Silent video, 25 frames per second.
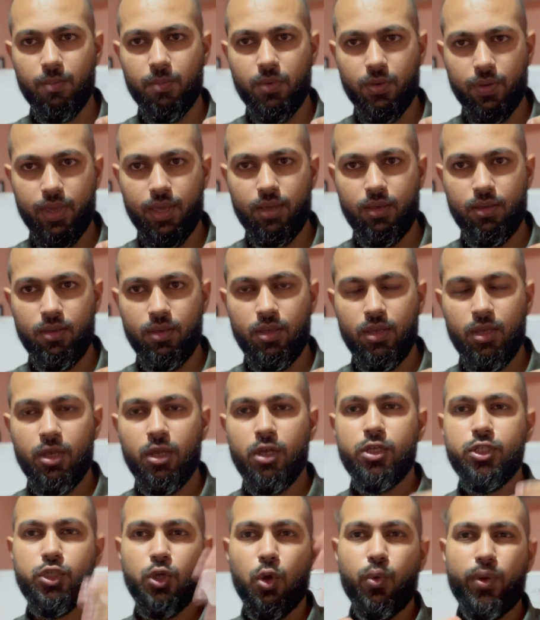Okay,
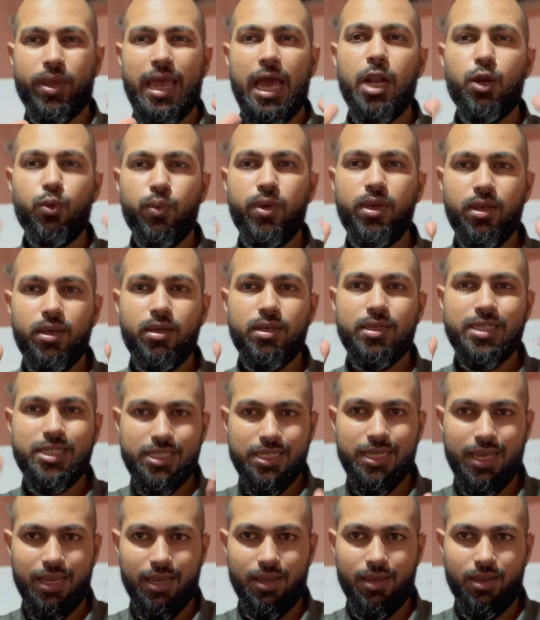so can we
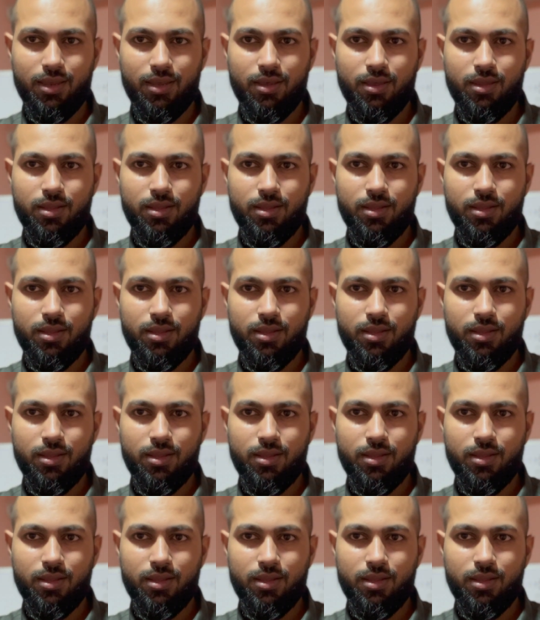say